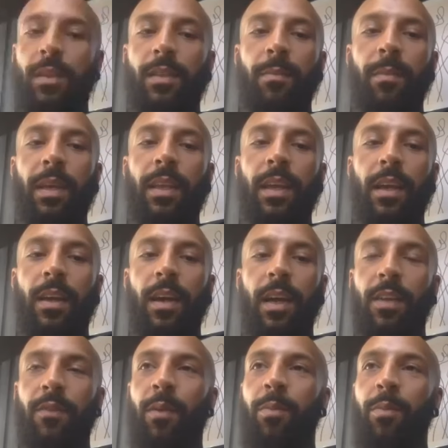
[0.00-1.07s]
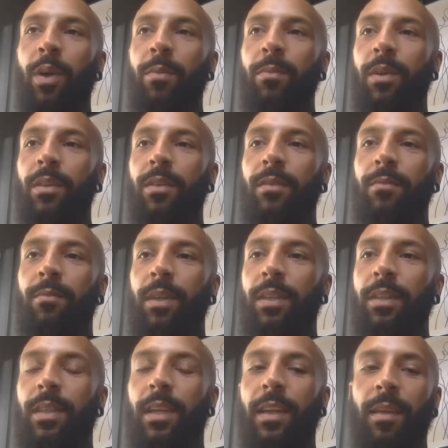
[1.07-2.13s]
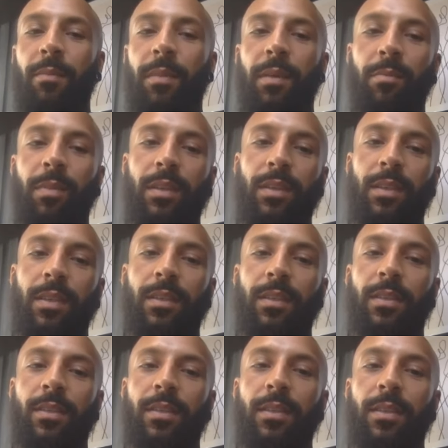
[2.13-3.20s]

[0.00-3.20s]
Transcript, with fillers: To, to make that kind of appointment means that they mean business,